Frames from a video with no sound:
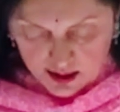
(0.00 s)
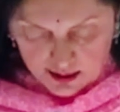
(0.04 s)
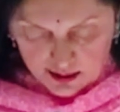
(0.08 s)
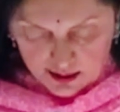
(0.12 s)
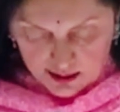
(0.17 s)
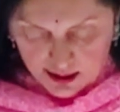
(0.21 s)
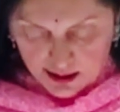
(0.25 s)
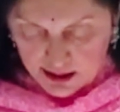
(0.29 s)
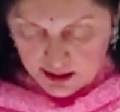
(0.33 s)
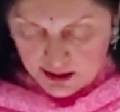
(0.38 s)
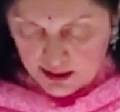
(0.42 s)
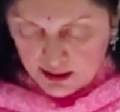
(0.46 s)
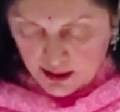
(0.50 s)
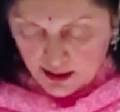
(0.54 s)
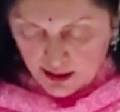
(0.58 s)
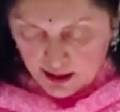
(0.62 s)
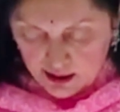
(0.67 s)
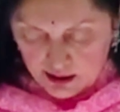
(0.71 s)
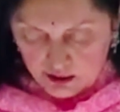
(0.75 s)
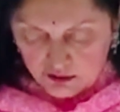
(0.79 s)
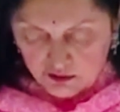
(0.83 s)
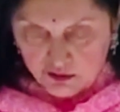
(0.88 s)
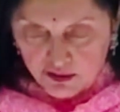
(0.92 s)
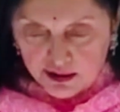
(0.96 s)
need
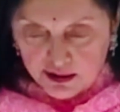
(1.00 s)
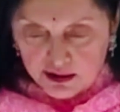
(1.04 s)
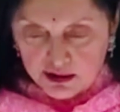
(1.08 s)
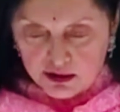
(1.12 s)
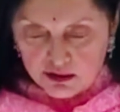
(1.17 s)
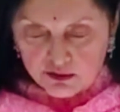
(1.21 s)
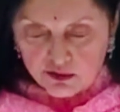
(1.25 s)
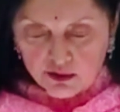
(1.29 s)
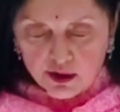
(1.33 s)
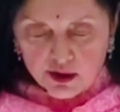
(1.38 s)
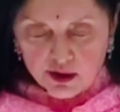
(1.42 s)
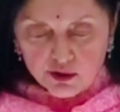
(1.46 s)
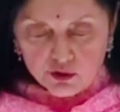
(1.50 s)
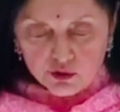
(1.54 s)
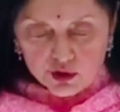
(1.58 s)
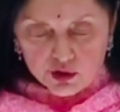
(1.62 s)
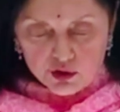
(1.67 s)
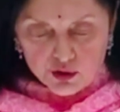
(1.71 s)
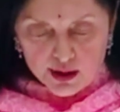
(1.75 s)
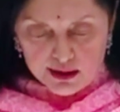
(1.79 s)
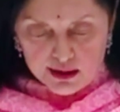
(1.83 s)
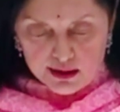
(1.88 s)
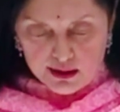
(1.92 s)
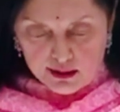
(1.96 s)
an effective
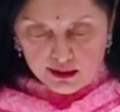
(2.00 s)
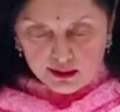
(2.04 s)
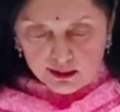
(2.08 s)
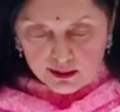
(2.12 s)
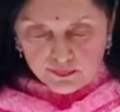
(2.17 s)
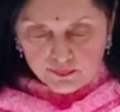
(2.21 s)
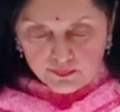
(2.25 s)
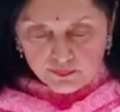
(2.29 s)
redressal.